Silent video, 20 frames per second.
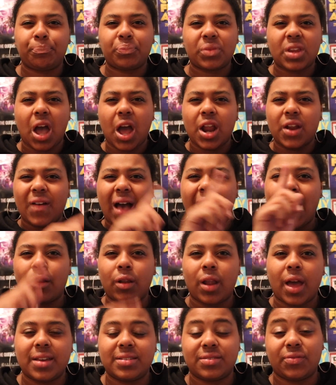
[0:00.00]
kind of
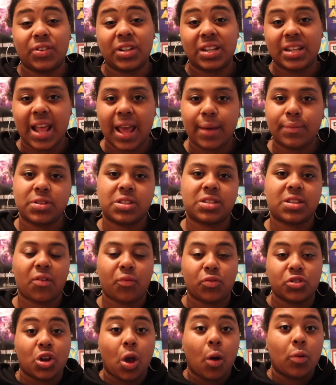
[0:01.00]
outlines for the names and
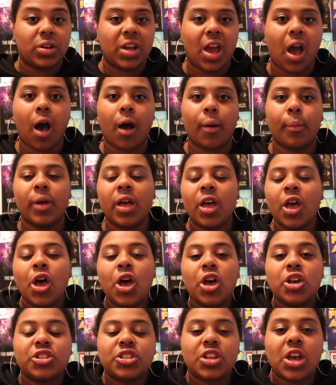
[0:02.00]
stuff which go on the arm.
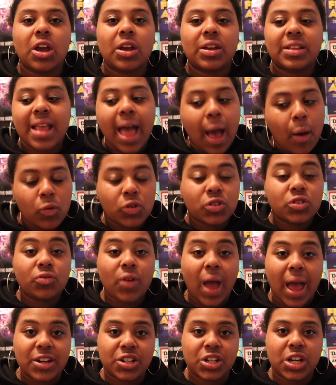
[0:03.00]
So that was
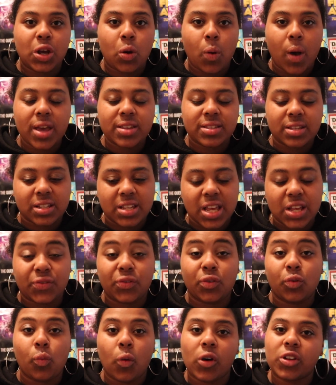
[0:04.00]
actually quite
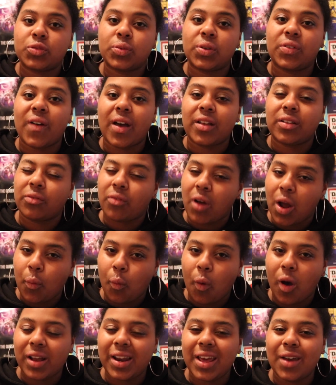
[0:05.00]
successful once we found the right
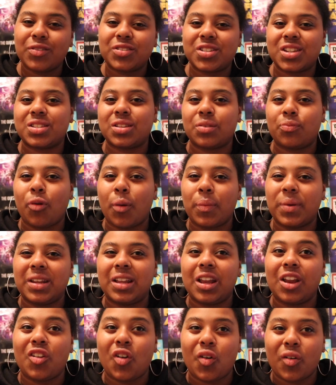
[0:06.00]
one. It was just probably
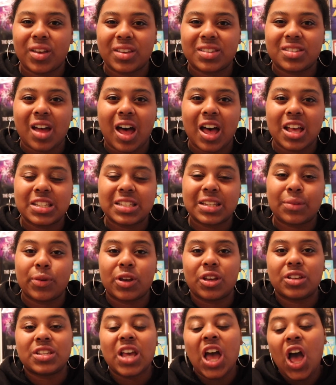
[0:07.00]
the longest task
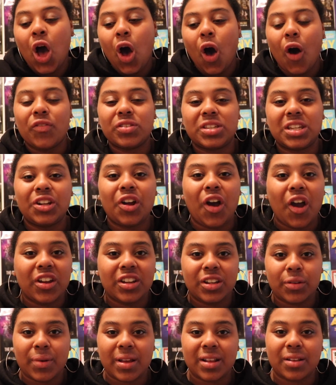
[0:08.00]
because obviously not only
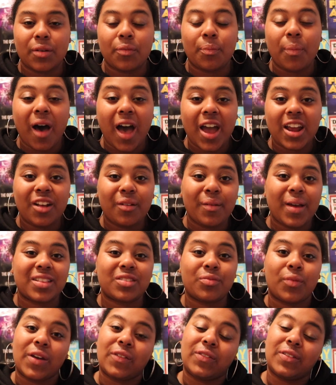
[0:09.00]
did we have to buy them, we had
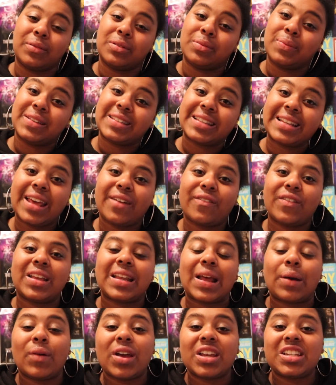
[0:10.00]
to wait for them to be delivered,
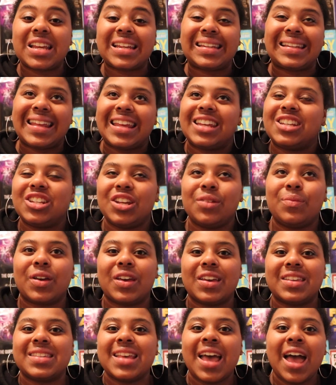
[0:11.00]
and we actually had an issue
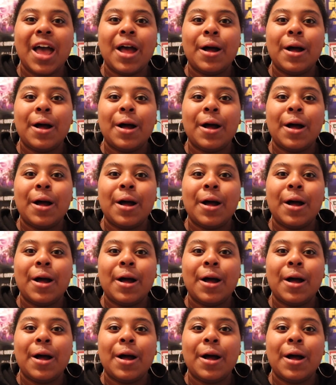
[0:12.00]
because